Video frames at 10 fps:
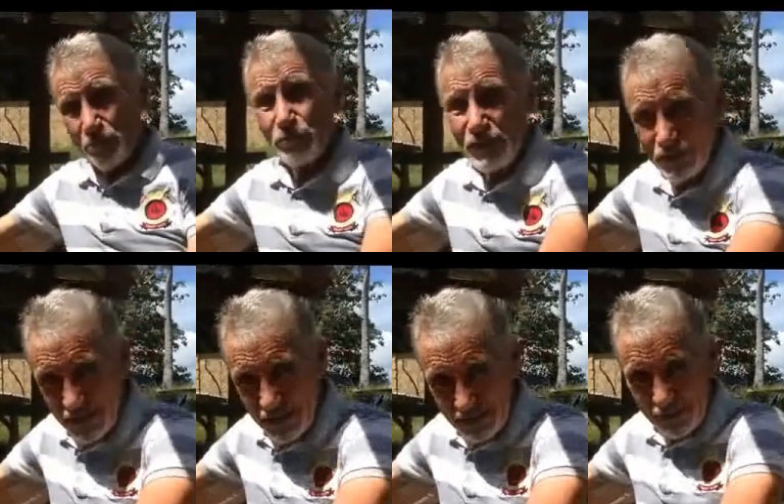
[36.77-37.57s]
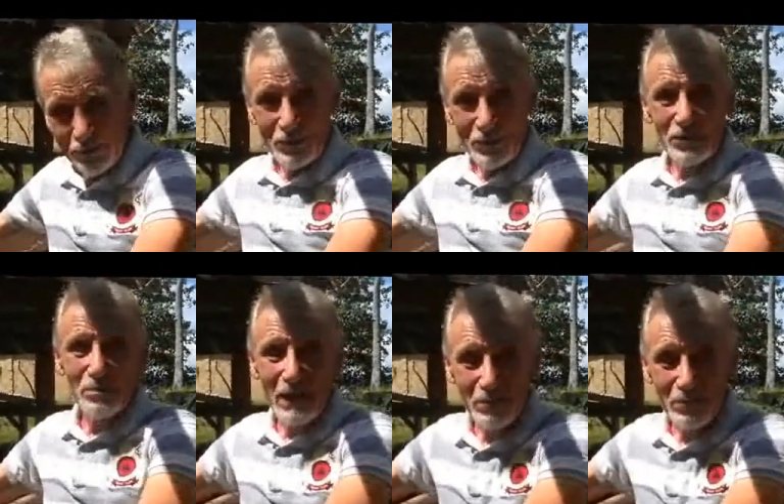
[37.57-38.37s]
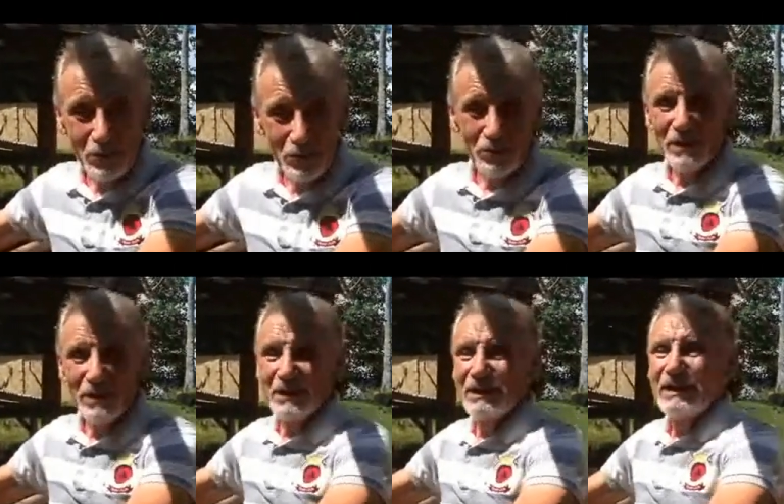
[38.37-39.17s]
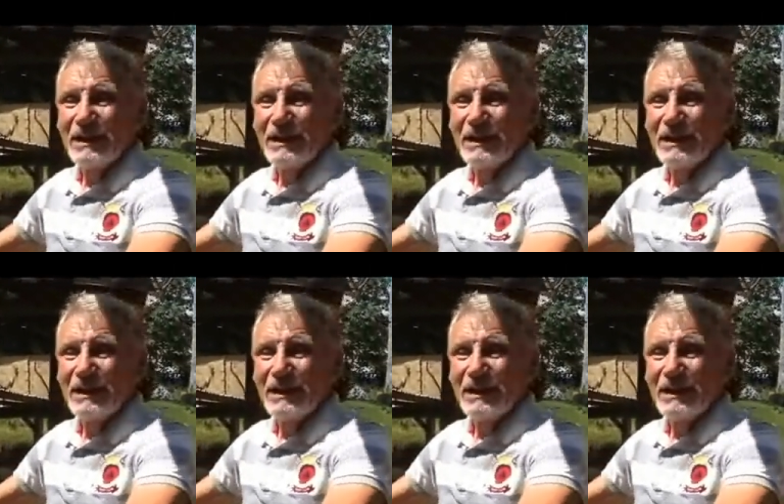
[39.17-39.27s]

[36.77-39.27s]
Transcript: a bridge in order to be able to do that,